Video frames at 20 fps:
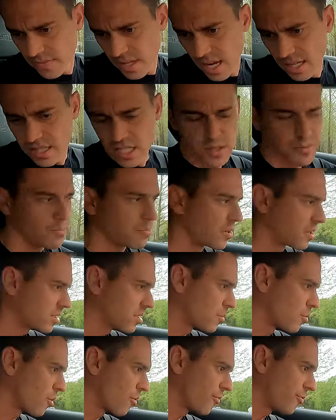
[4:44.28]
I just put
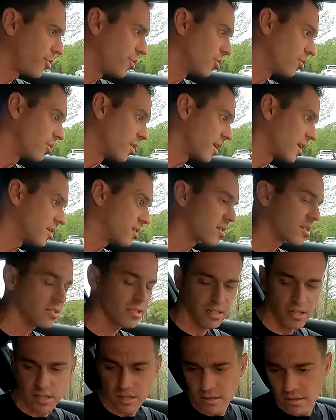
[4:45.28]
some more fuel in it just
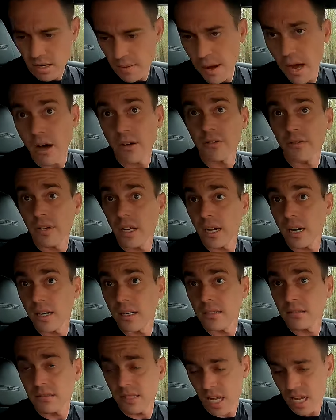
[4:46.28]
to come out
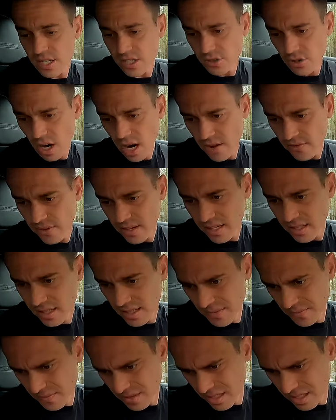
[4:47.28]
and test drive it.
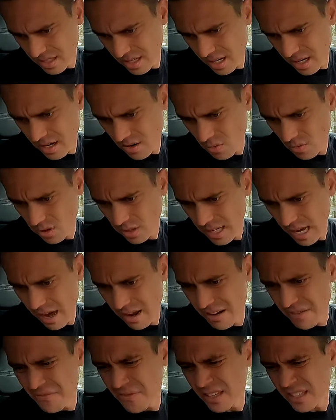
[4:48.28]
We're
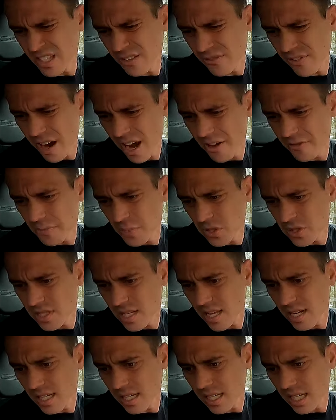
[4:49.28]
down at
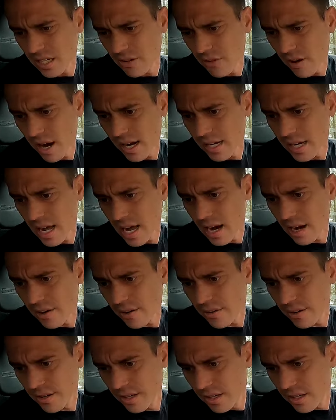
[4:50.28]
55% E right
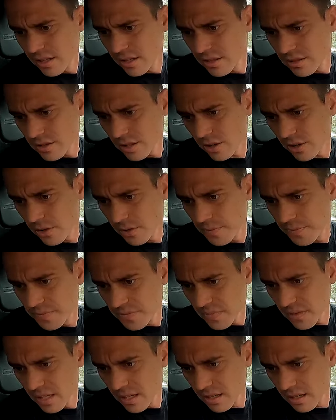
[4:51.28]
now, so
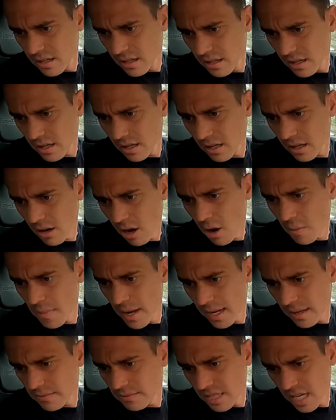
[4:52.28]
I'll
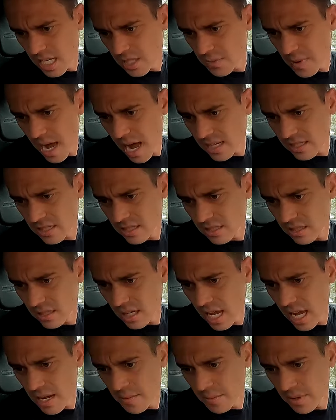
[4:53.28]
make test passes
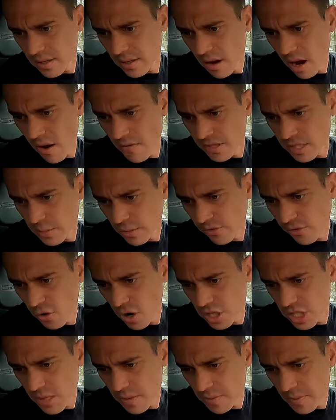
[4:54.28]
today, but obviously
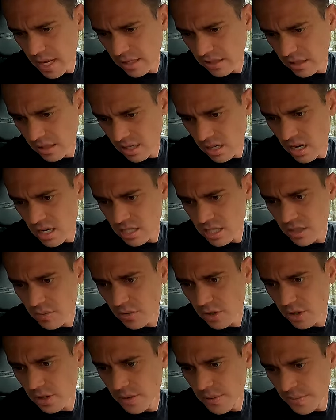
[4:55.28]
before I ship back to the
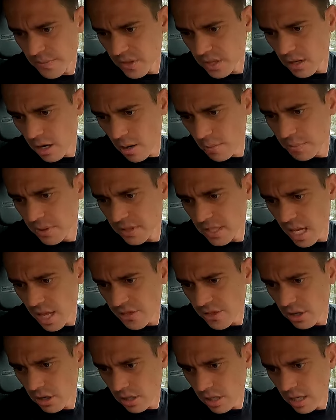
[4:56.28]
customer, I'll put the
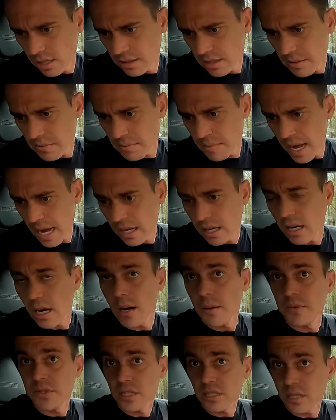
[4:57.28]
ethanol content back
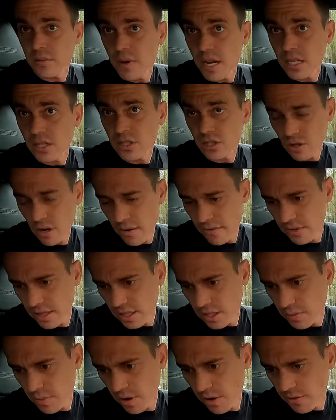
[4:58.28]
up just to make sure
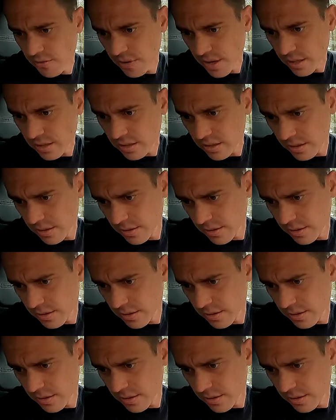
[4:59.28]
everything's perfect.